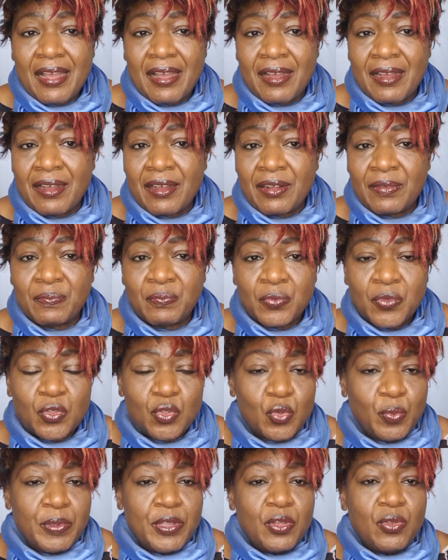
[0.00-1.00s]

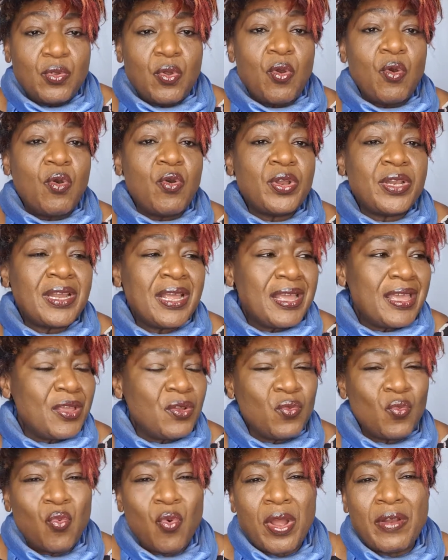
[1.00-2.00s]
to be known
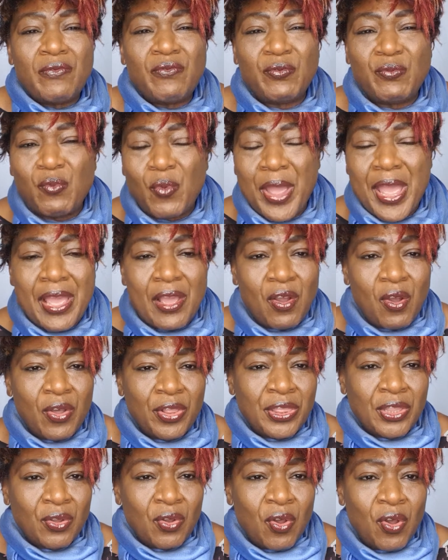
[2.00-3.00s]
in one way or
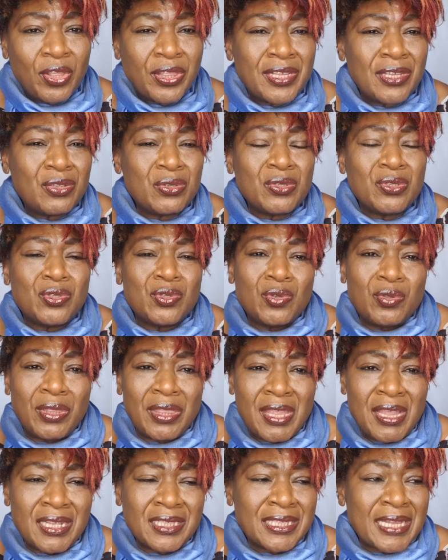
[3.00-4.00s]
the other. You do
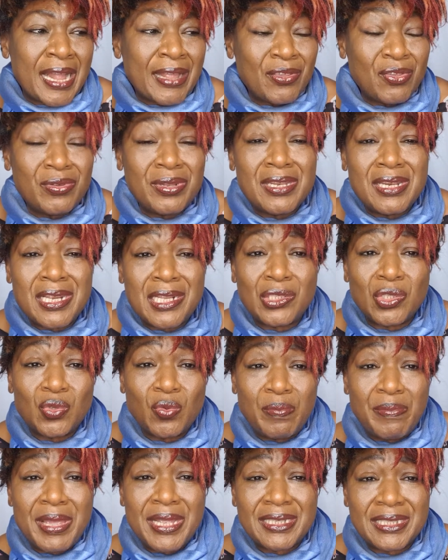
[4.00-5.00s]
things that you need to
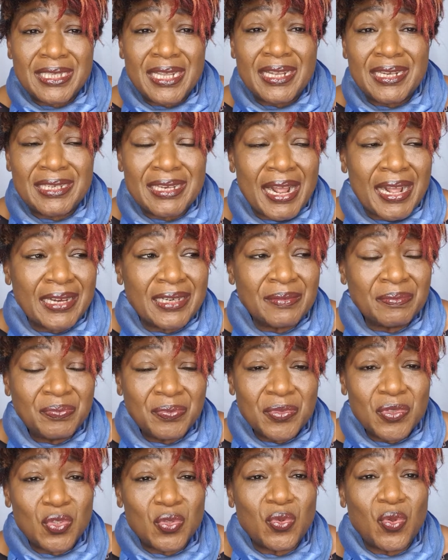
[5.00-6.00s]
maintain that
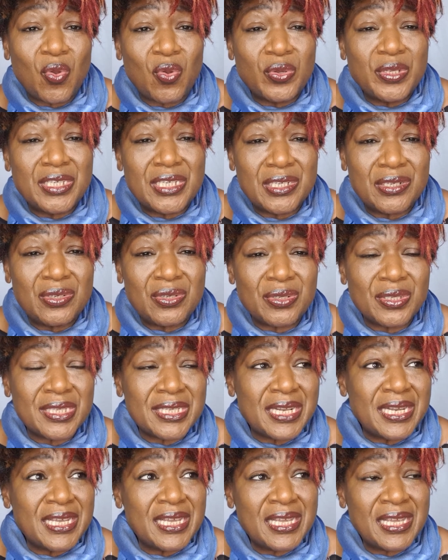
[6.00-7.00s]
to
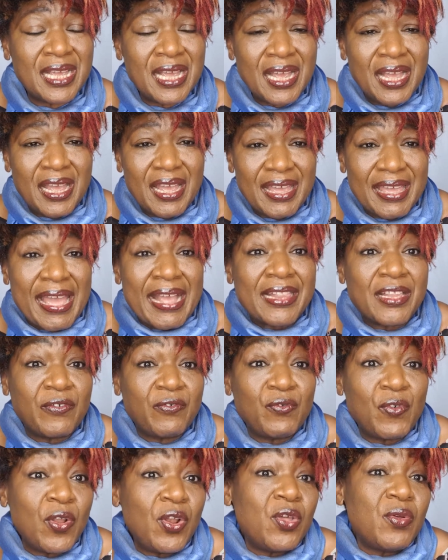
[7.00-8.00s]
continuously get the
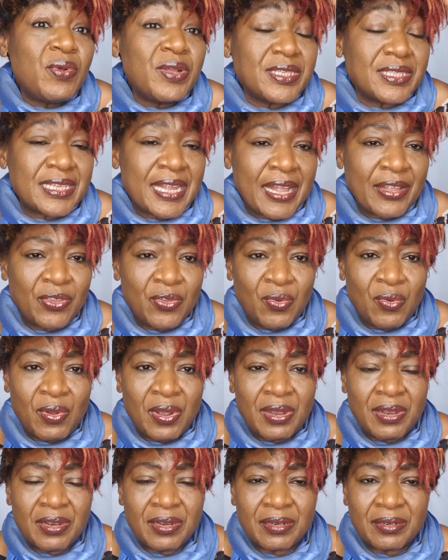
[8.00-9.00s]
followers that you
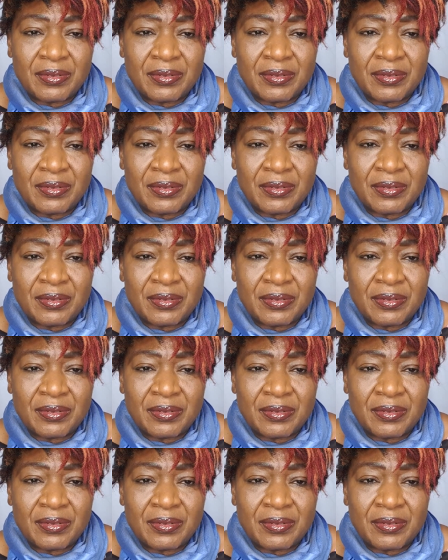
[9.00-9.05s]
are.